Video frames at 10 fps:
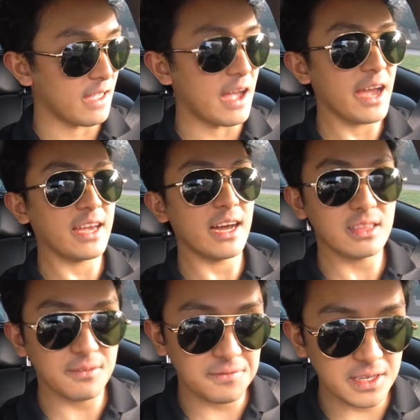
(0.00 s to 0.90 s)
I
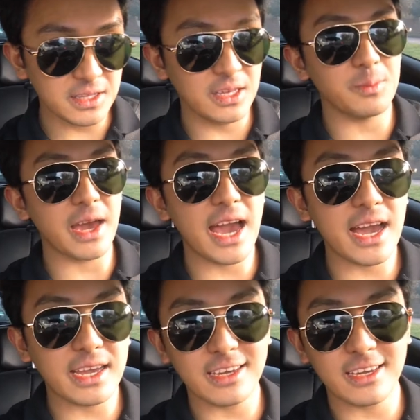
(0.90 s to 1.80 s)
got the feeling
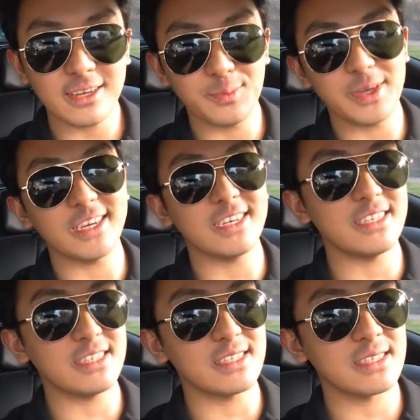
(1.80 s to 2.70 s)
back
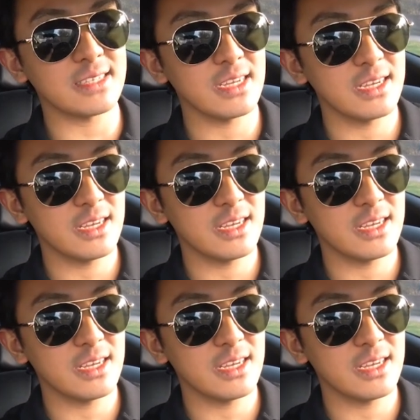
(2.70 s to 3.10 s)
because